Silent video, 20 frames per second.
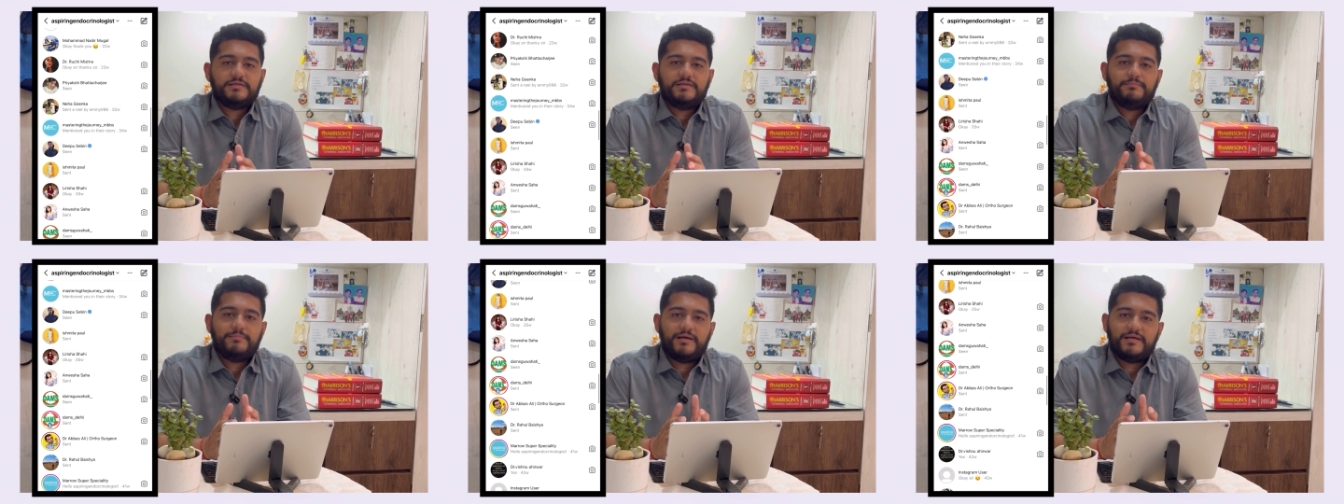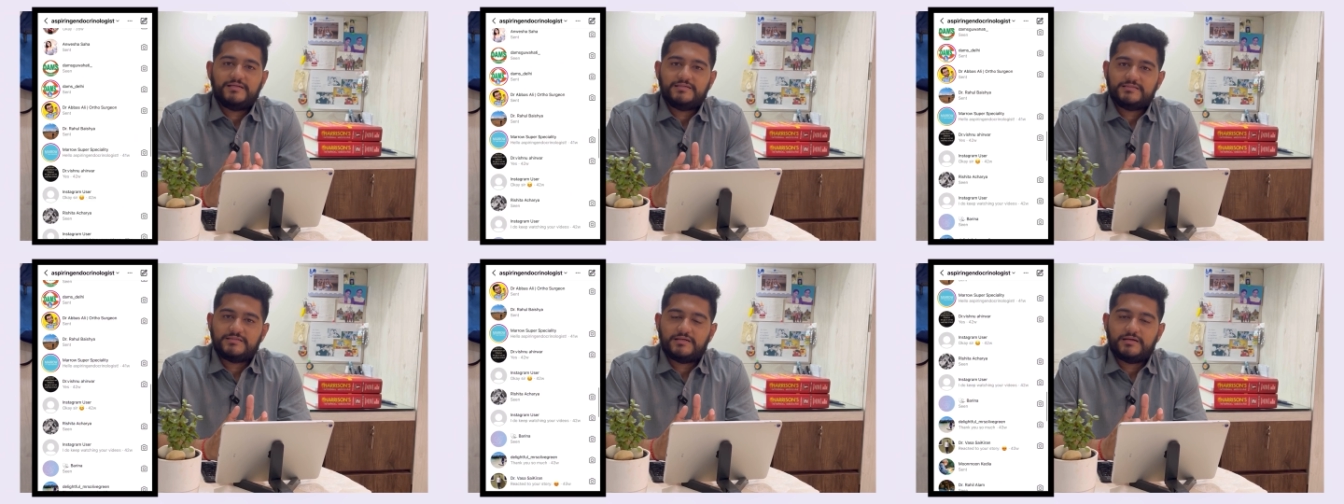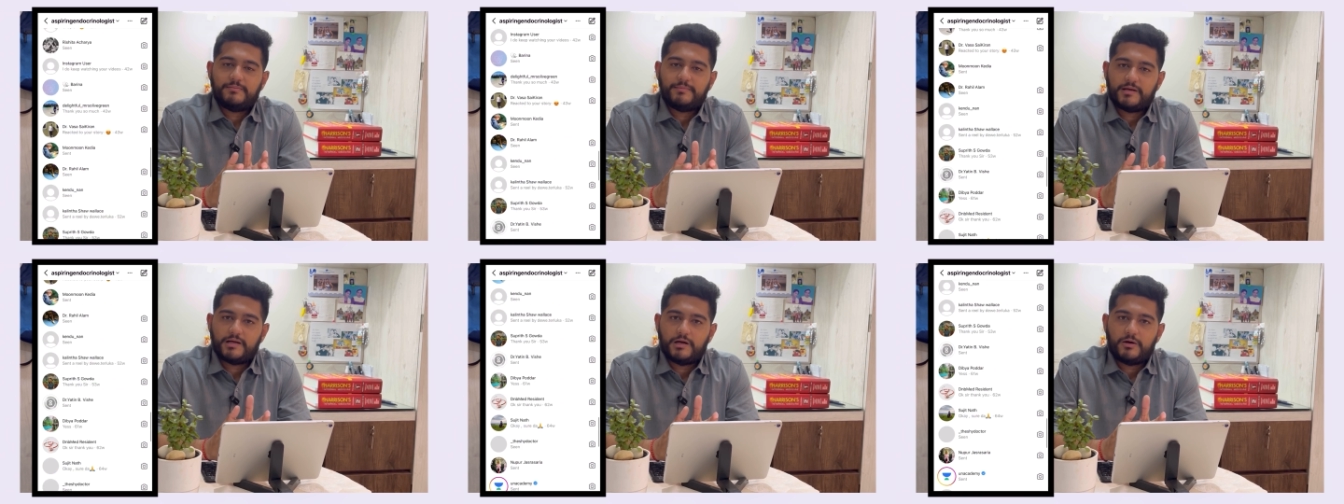in my
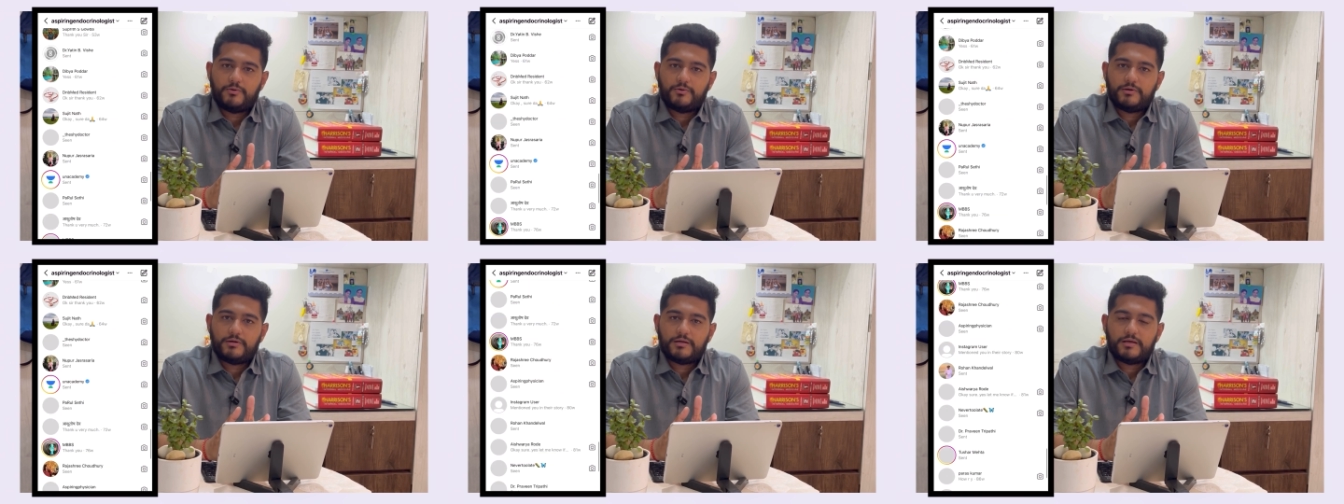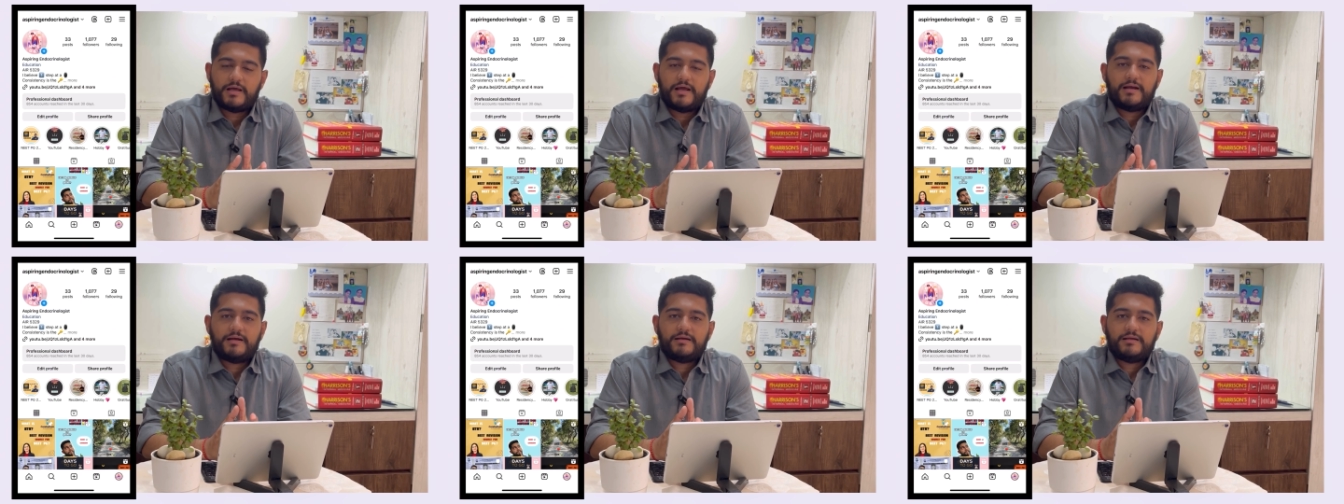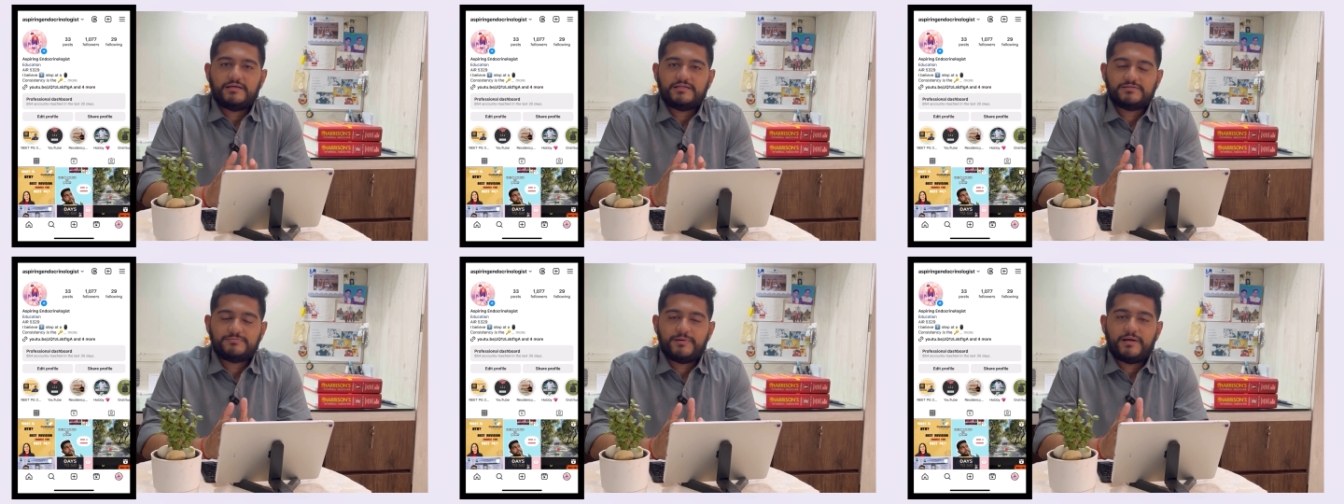Instagram account at
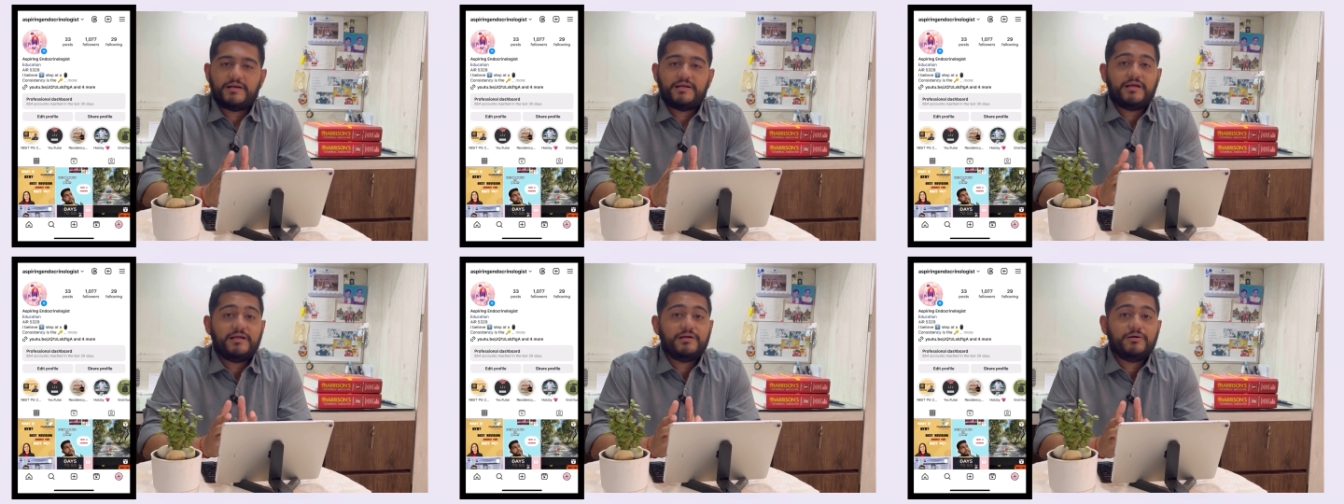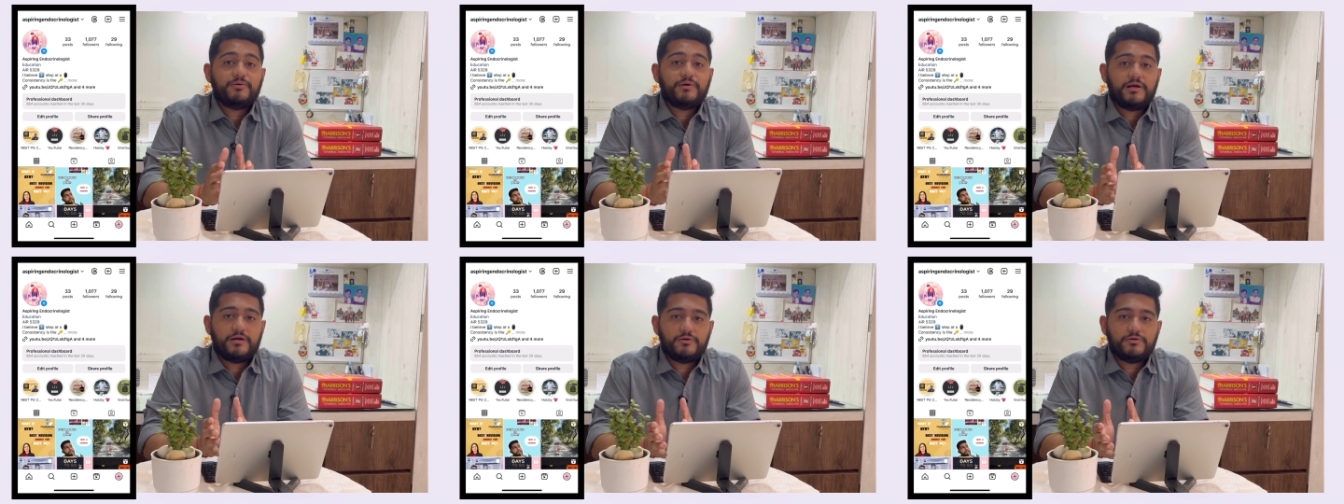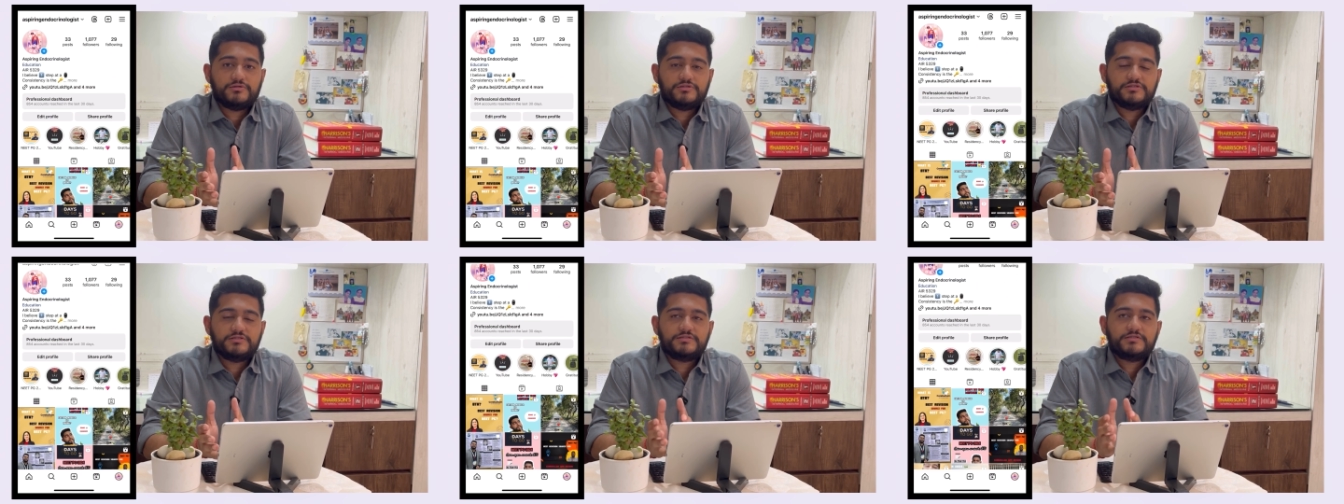Aspiring
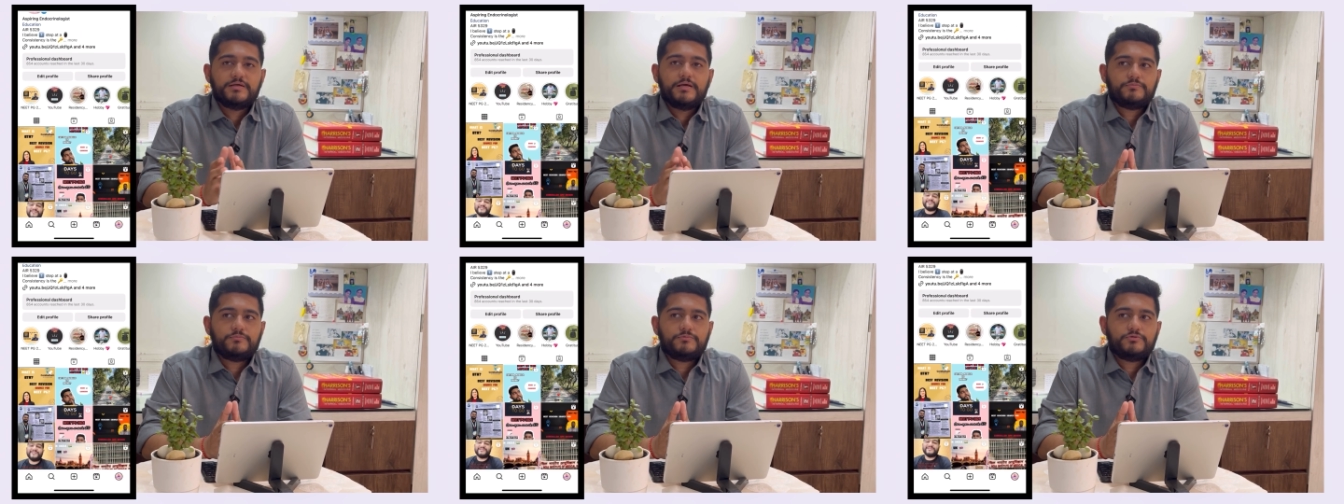Endocrinologist.